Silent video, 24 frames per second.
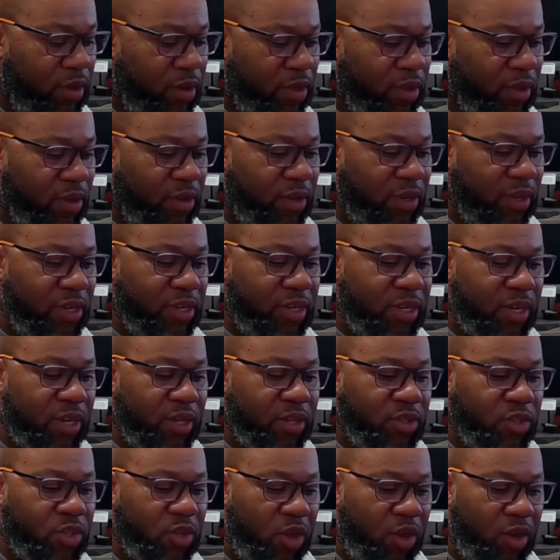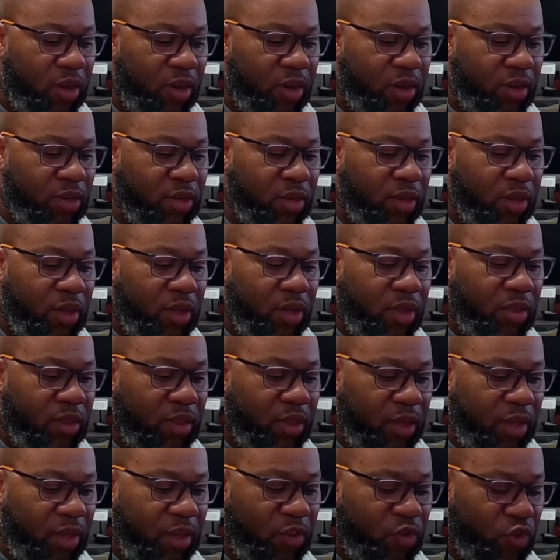The detents on
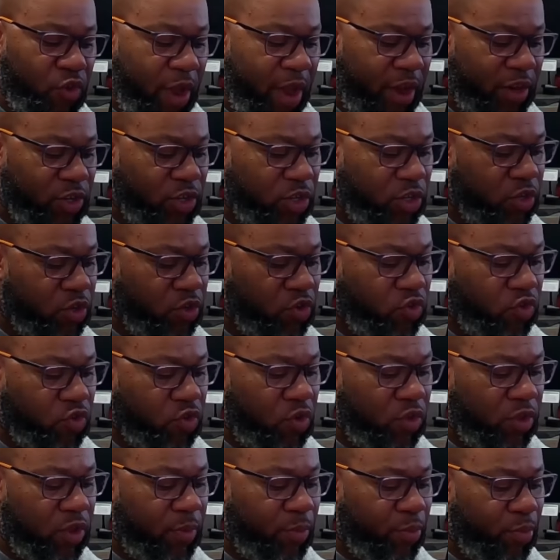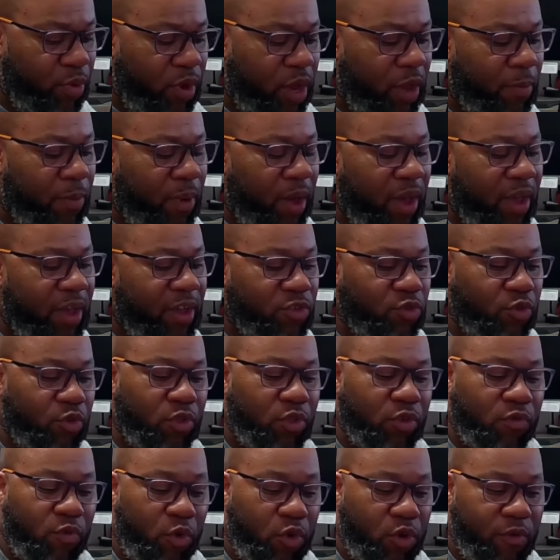the traction control and brake bias or
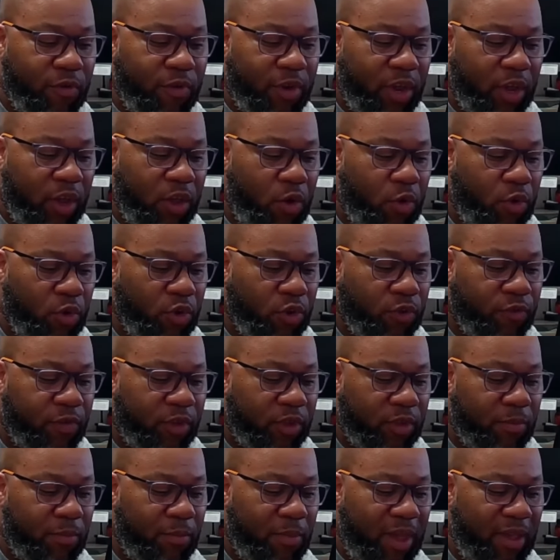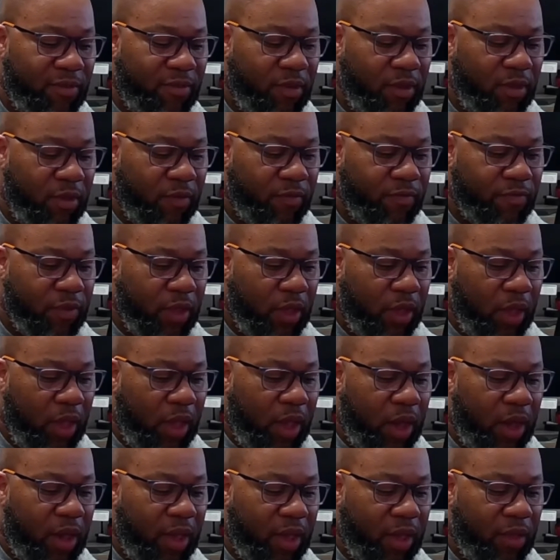the rotary encoders feel amazing.
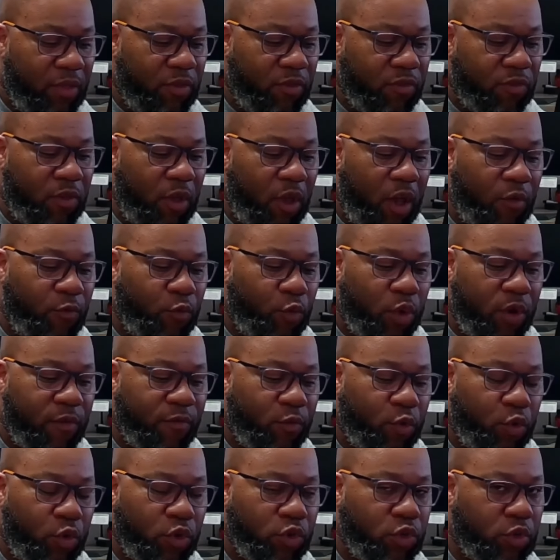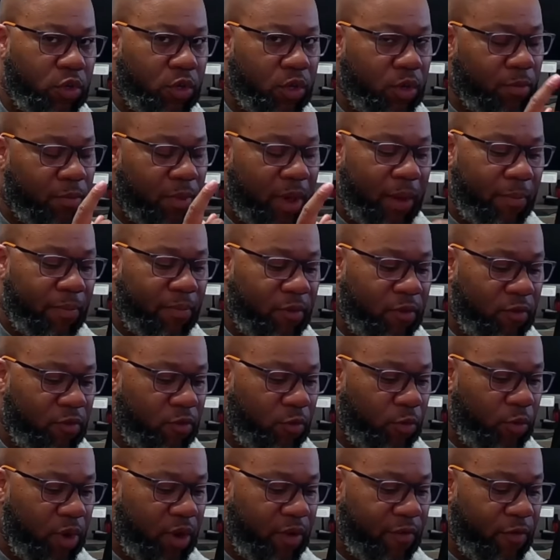In the software, of course, you can map this
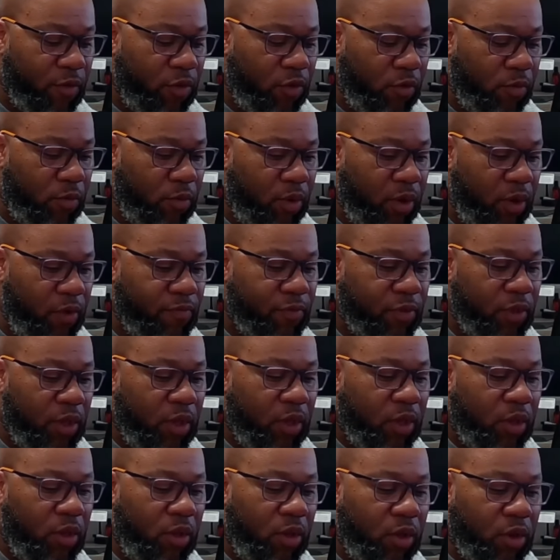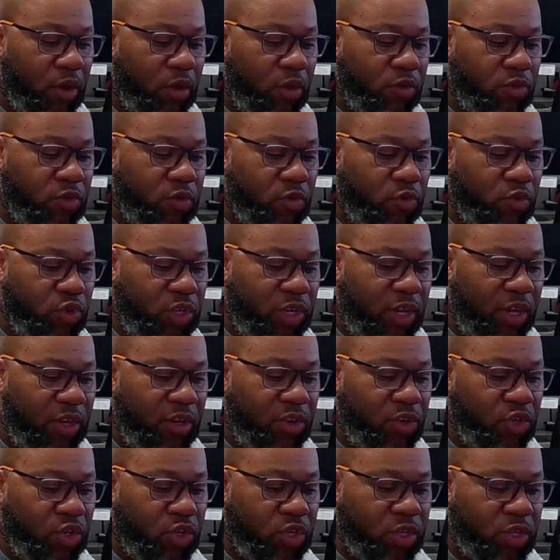to whatever you want. You can also
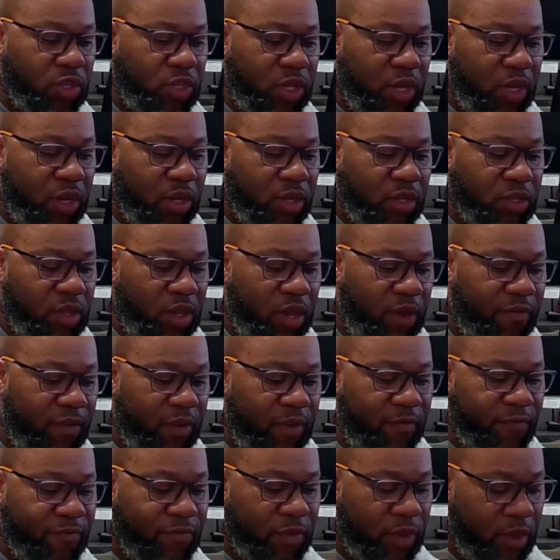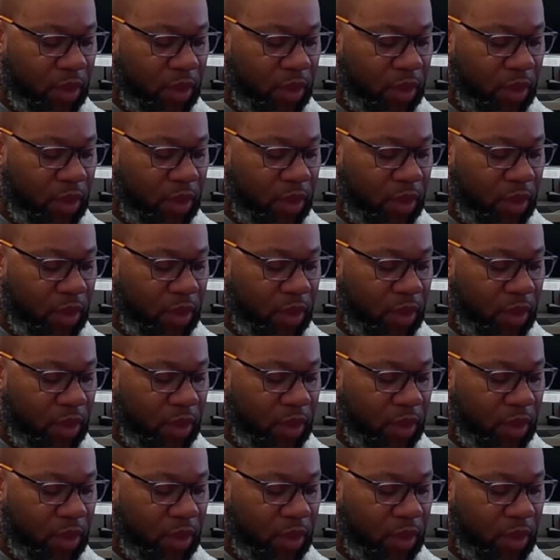change the settings of it.